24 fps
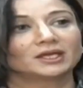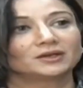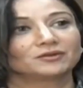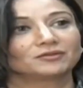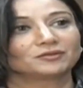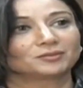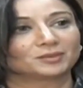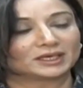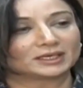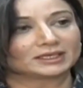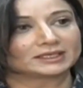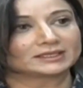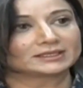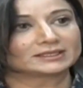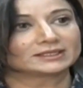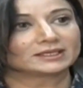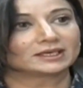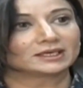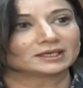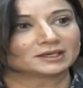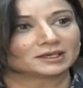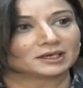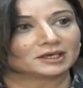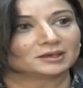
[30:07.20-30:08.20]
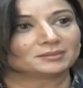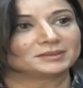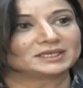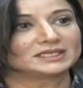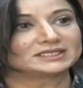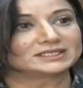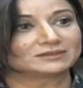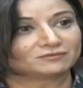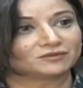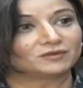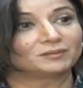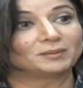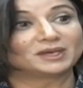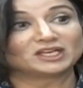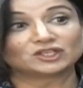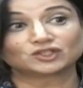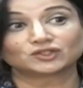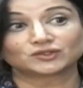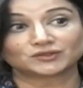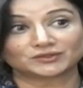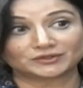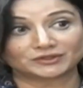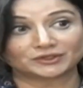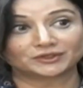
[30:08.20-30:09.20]
the head of Pakistan Army's
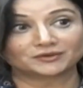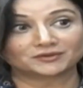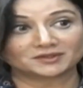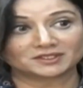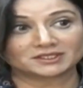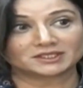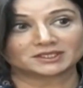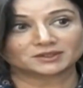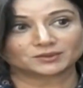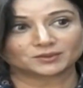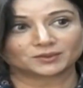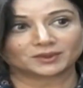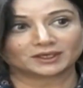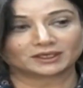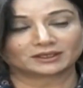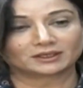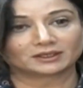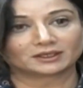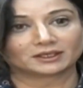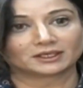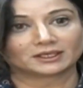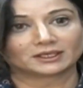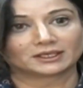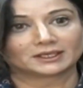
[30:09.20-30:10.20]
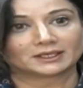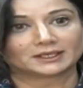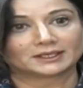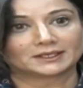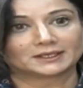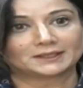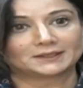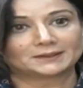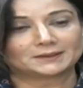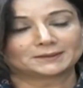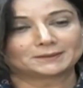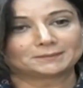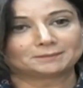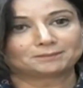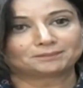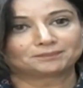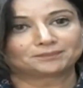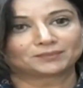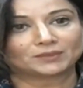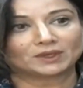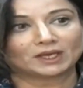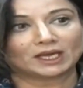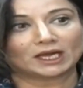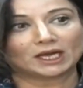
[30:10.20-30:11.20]
information services wing.
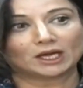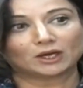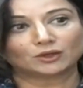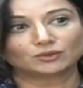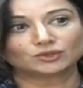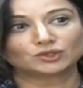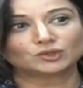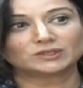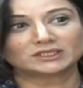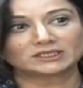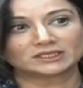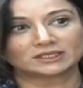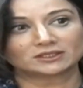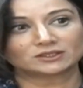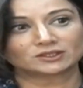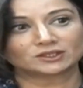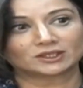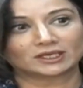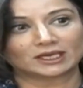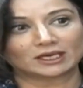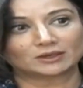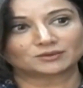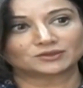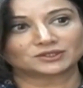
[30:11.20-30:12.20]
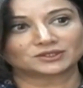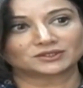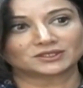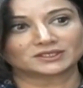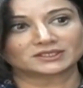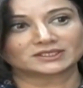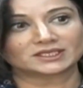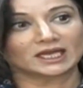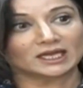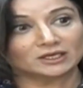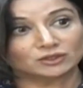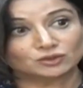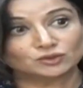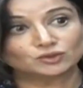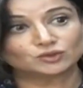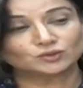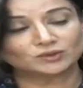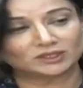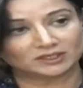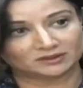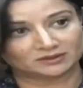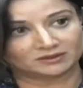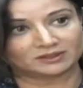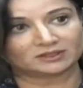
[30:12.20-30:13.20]
How do you intend to counter this? Can you
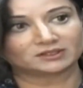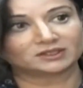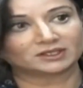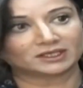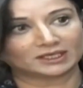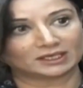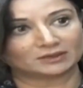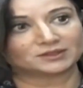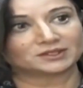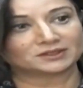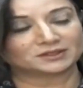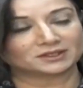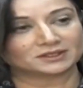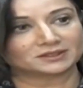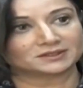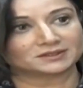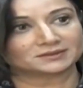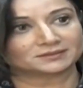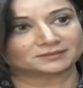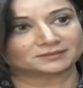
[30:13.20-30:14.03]
do anything to counter